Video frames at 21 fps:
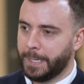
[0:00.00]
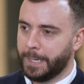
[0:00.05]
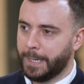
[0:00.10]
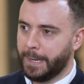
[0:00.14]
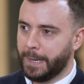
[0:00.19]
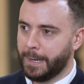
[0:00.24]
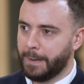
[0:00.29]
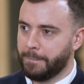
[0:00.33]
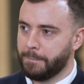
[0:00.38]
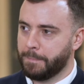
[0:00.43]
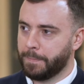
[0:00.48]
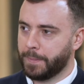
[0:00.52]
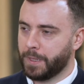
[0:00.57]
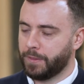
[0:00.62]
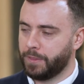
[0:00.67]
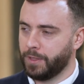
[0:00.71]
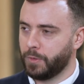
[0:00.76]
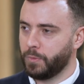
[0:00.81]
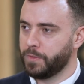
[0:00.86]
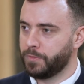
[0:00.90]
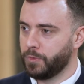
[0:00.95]
I
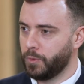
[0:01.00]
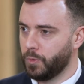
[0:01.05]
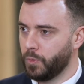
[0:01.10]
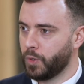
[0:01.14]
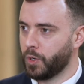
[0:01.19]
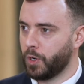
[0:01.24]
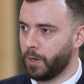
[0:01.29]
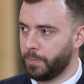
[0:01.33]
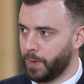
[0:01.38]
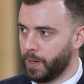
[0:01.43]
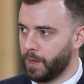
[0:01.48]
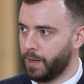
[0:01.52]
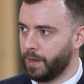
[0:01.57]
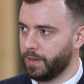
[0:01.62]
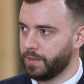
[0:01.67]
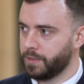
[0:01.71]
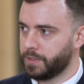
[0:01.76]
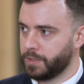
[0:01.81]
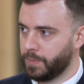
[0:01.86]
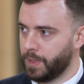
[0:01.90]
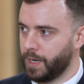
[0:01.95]
think we've all got a
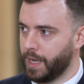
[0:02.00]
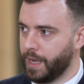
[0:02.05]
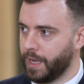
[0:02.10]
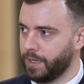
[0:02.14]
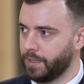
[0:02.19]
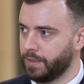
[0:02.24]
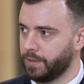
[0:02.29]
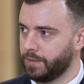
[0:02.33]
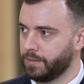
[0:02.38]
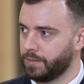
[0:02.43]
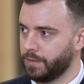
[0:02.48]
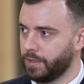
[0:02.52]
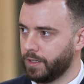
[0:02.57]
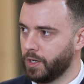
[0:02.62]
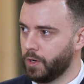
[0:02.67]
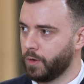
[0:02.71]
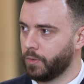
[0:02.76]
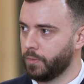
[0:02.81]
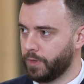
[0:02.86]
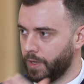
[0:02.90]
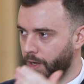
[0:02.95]
part to play
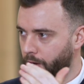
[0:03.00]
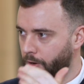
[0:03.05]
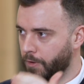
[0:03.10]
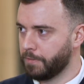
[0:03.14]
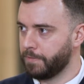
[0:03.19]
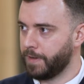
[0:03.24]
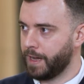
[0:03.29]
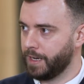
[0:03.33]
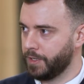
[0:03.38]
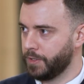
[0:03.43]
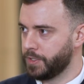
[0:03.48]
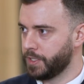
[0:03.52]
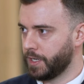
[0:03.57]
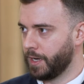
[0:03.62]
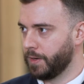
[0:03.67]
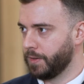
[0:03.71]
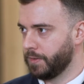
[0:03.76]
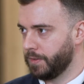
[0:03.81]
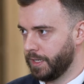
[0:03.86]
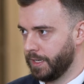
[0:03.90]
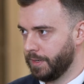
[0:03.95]
along the whole value
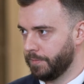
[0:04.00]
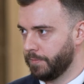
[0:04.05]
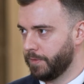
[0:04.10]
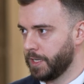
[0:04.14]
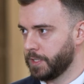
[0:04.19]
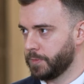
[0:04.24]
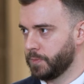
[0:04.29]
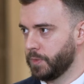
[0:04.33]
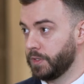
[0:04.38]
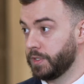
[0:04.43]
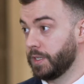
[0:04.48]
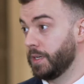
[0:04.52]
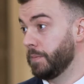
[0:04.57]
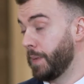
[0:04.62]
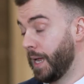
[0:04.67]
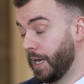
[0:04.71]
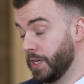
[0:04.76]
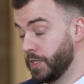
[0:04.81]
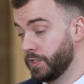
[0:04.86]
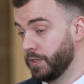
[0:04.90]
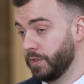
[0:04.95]
chain in investments and in
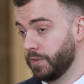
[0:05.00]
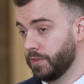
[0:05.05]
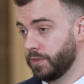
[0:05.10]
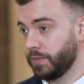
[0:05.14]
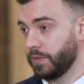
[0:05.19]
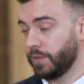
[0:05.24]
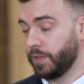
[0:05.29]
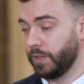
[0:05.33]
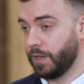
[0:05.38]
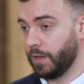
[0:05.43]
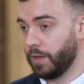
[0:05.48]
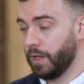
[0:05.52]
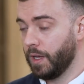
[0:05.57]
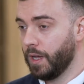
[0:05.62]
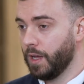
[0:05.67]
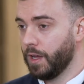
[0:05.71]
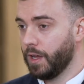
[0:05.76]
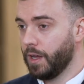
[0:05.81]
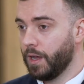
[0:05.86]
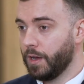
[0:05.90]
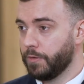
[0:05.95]
pensions,
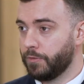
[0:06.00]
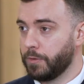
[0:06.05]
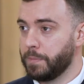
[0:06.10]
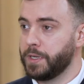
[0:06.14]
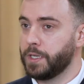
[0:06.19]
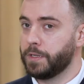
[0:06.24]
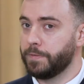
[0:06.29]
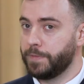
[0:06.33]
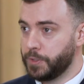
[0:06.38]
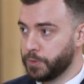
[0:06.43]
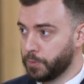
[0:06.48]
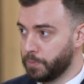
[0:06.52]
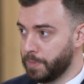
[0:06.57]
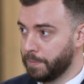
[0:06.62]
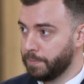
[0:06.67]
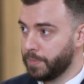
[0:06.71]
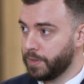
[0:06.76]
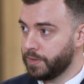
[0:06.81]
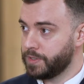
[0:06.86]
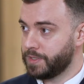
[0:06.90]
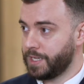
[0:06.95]
from individual
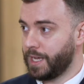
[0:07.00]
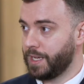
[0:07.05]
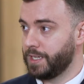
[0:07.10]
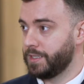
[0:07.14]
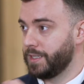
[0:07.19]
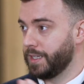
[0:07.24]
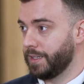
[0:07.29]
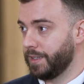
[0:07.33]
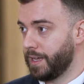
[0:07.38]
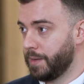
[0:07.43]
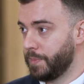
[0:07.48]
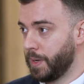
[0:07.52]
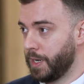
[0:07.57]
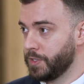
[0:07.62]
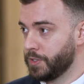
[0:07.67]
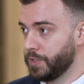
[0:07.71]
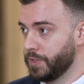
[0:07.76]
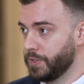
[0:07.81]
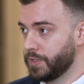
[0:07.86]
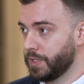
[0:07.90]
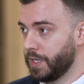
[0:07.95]
members testing their
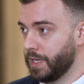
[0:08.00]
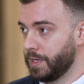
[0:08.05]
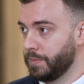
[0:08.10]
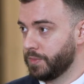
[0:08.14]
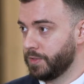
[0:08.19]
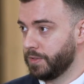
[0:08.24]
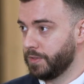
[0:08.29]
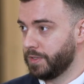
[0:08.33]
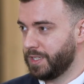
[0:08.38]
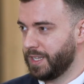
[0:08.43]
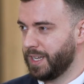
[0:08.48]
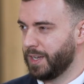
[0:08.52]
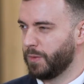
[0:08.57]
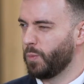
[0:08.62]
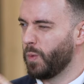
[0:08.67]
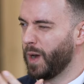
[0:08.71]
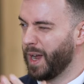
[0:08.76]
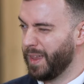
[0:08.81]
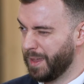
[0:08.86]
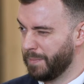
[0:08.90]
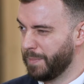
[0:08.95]
pension schemes and seeing
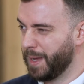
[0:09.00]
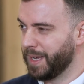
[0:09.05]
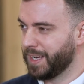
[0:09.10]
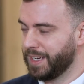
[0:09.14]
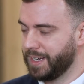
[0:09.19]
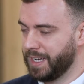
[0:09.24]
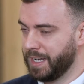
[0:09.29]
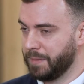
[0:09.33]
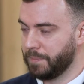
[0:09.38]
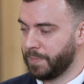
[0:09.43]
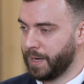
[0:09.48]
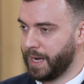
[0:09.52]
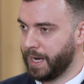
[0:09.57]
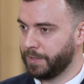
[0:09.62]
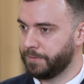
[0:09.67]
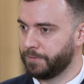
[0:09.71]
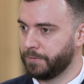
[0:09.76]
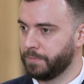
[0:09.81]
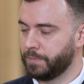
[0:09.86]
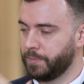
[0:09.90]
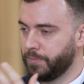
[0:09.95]
where they're making an impact,
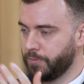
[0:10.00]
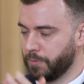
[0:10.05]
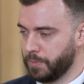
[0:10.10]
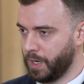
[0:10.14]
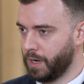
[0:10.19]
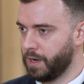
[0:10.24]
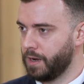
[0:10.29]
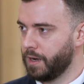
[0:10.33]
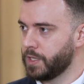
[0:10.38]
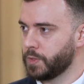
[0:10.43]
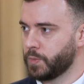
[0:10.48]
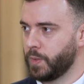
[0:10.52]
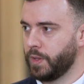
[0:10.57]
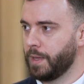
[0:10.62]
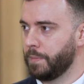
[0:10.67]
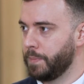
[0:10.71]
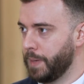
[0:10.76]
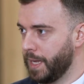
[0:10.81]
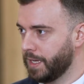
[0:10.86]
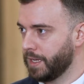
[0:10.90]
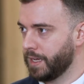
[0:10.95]
from clients when they're
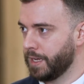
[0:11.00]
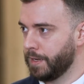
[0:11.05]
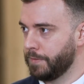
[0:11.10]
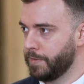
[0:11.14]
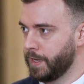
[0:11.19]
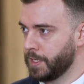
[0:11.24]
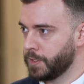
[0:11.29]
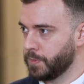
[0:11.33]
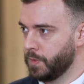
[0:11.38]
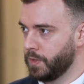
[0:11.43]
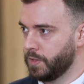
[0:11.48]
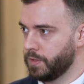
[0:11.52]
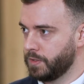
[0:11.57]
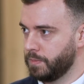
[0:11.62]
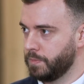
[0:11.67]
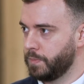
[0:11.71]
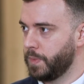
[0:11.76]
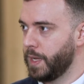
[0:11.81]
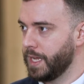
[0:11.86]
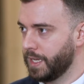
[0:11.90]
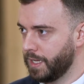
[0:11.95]
picking investments
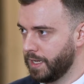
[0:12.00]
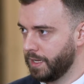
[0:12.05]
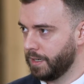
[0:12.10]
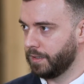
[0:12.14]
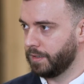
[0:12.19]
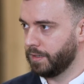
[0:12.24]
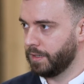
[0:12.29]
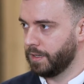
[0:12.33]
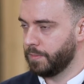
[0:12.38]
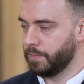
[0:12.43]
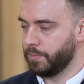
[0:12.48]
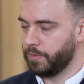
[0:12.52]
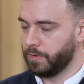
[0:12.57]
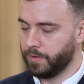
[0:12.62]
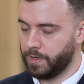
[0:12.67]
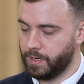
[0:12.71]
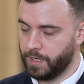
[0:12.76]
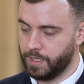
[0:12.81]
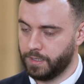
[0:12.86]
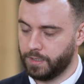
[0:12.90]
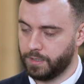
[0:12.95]
and picking
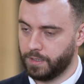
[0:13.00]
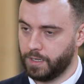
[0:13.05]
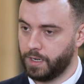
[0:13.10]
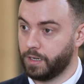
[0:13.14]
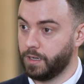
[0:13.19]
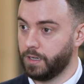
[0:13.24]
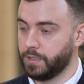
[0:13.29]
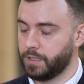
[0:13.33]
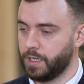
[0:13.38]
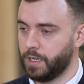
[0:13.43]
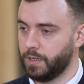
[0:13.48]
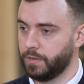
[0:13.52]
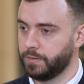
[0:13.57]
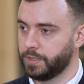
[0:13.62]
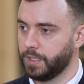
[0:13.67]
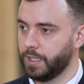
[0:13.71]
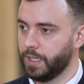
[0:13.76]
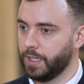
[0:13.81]
providers like ourselves,